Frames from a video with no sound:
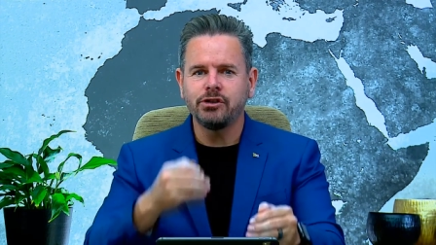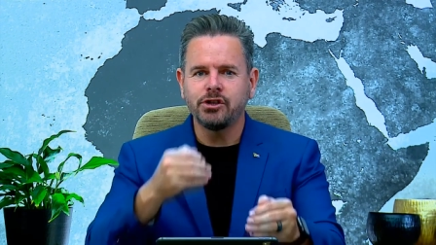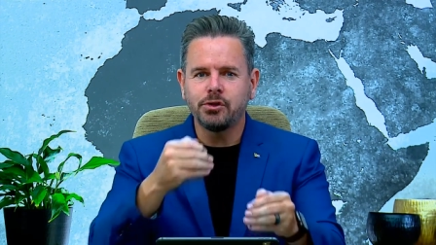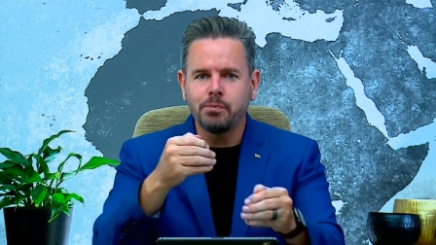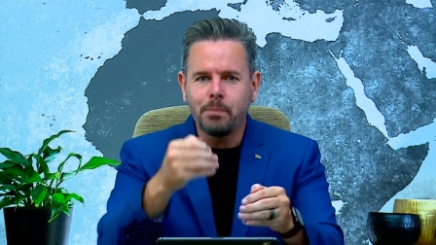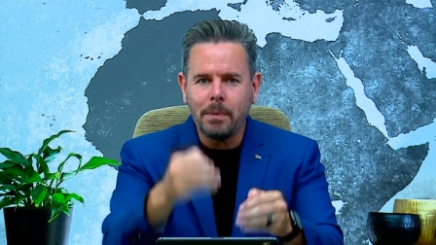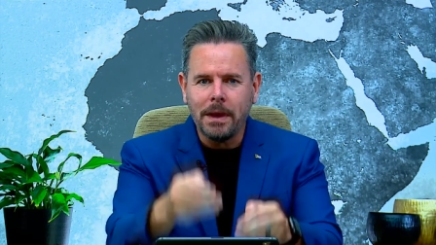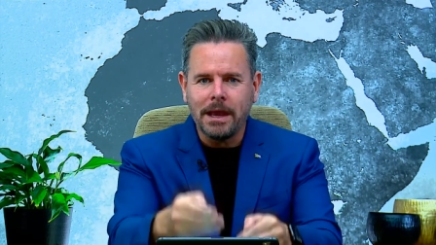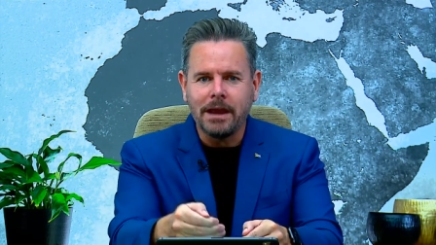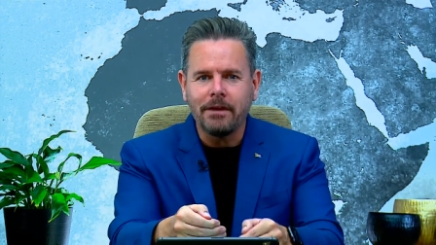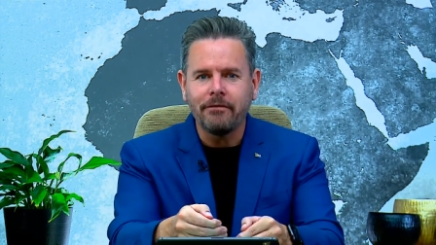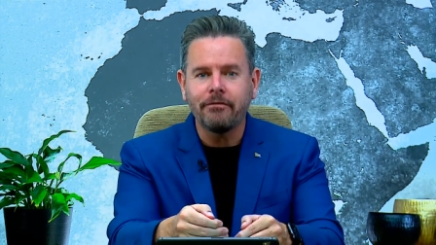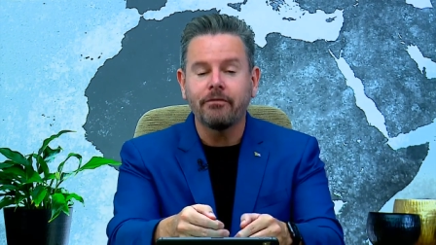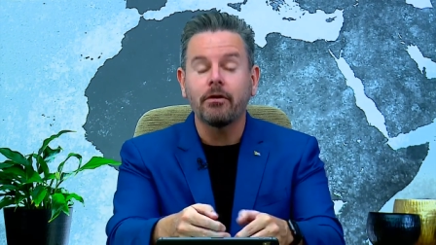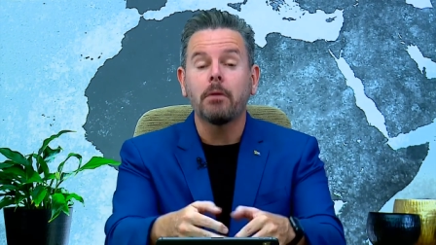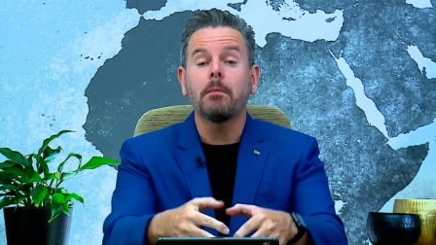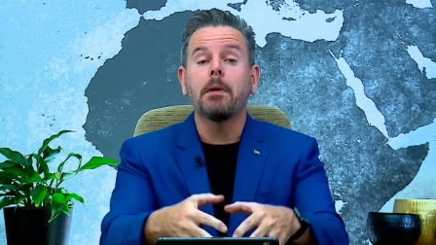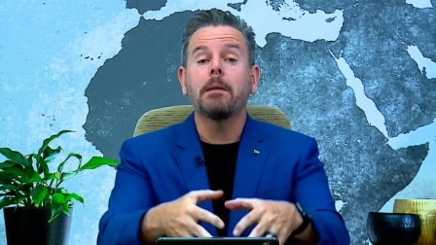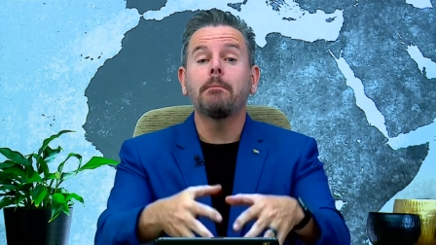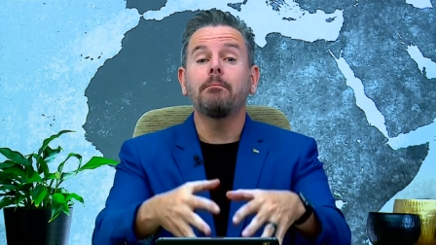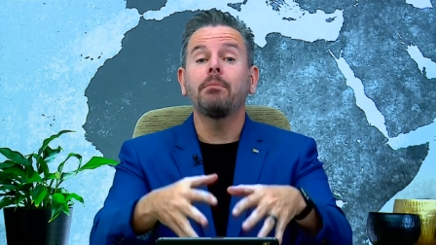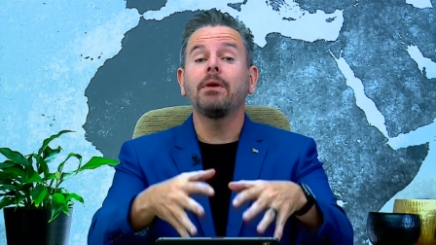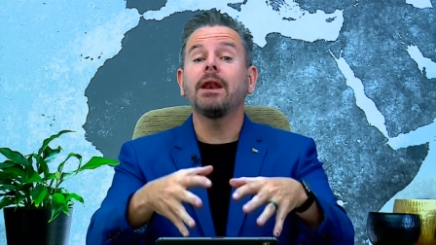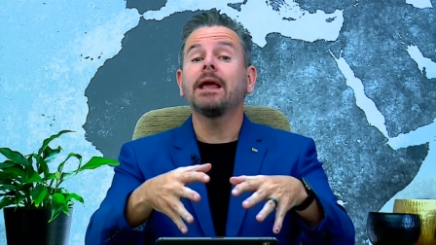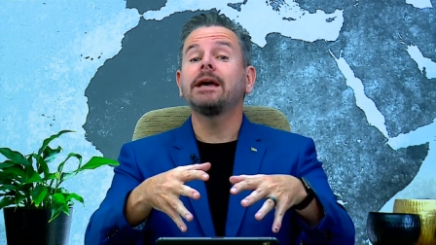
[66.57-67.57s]
speak from
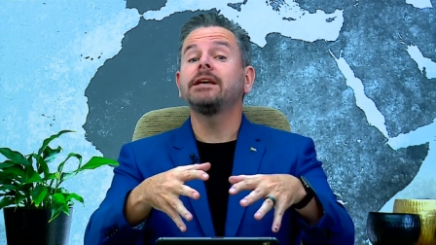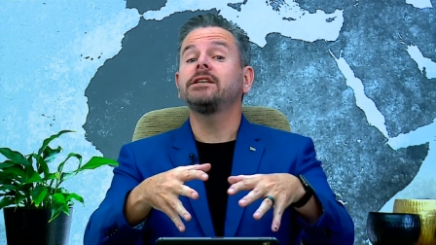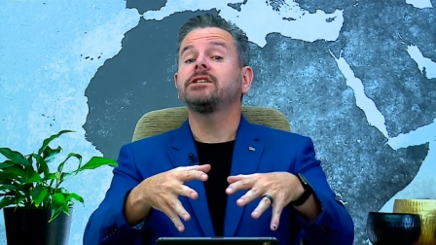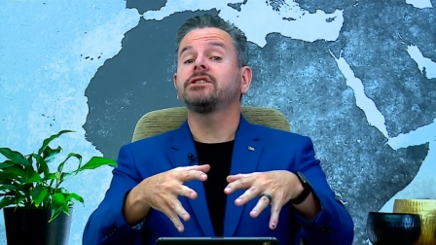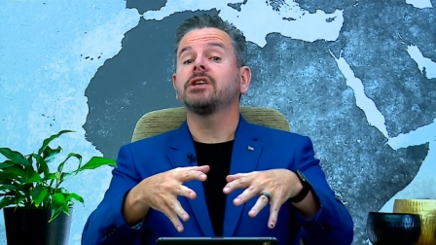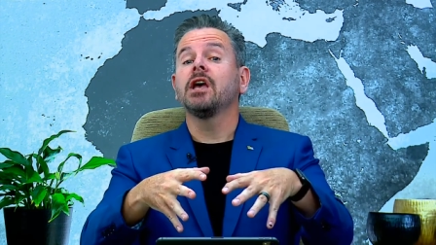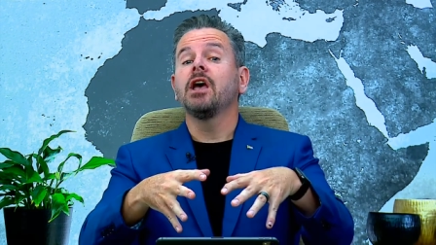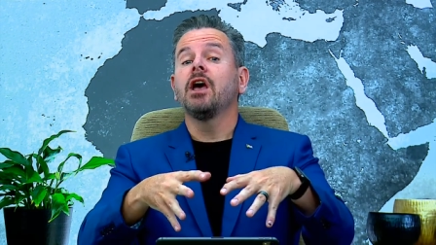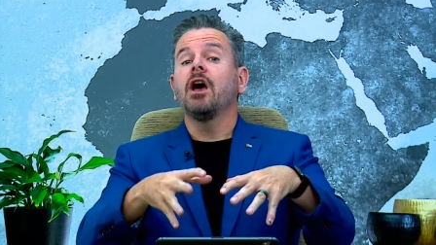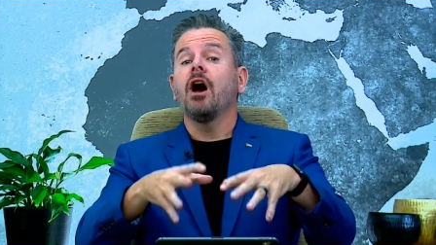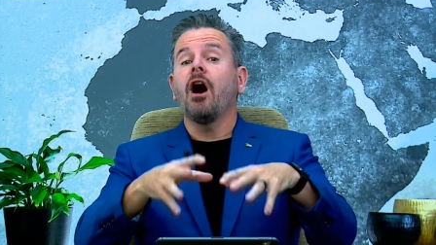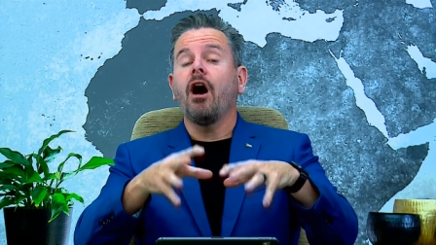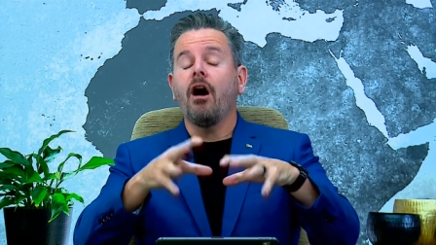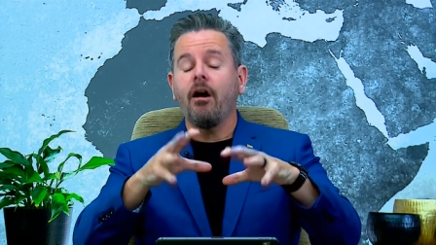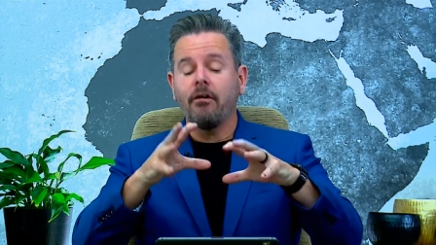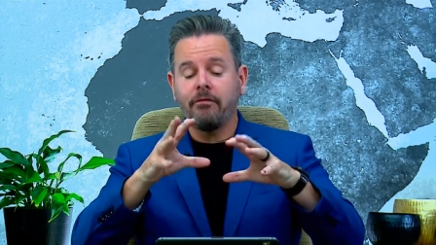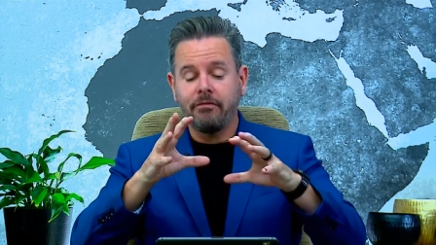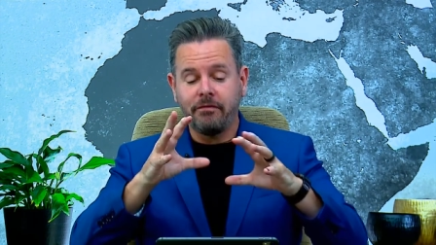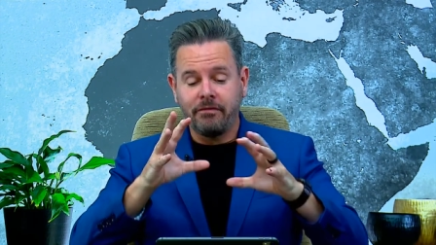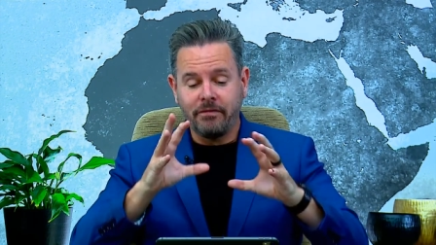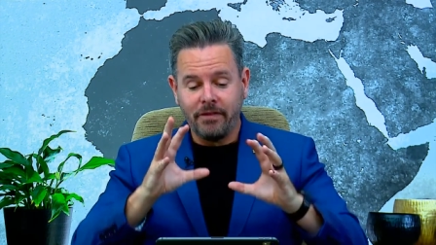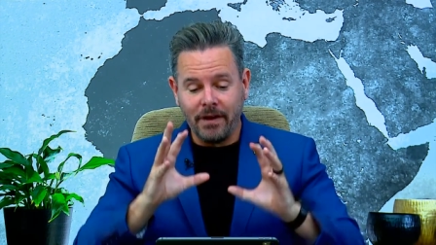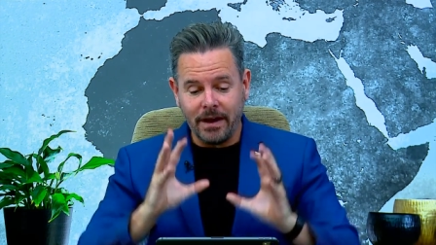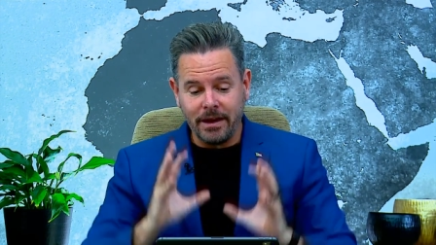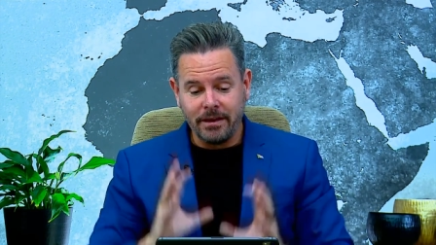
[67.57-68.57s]
a place of
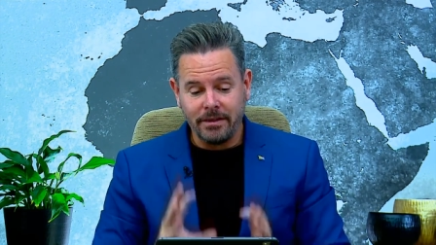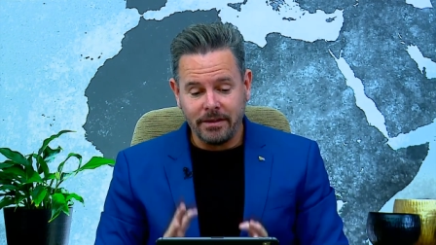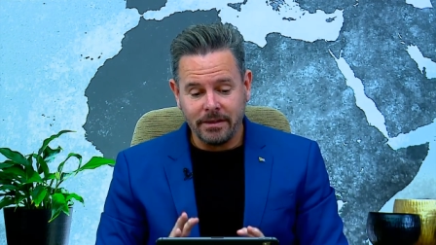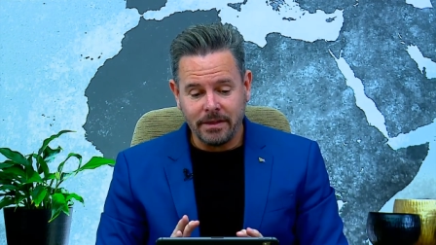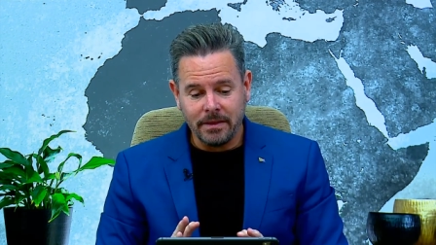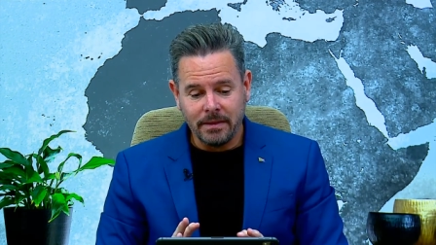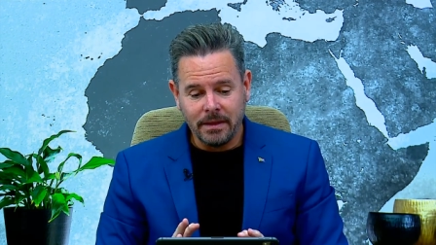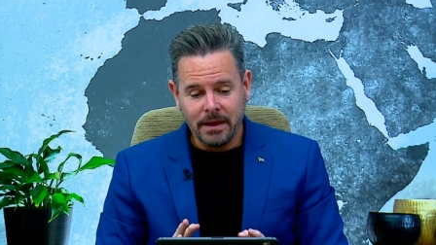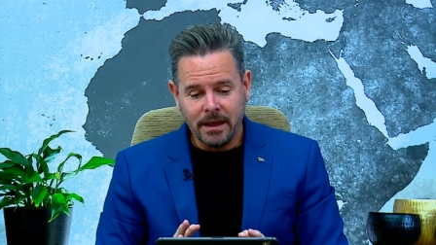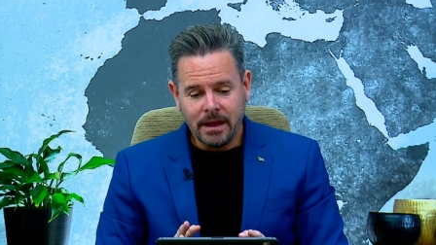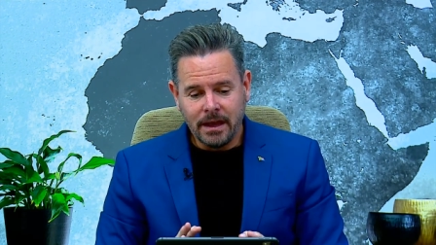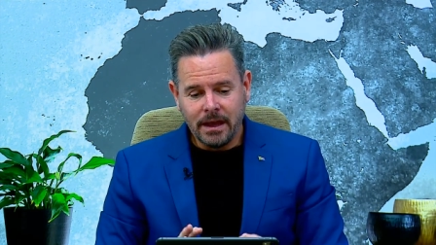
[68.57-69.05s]
faith.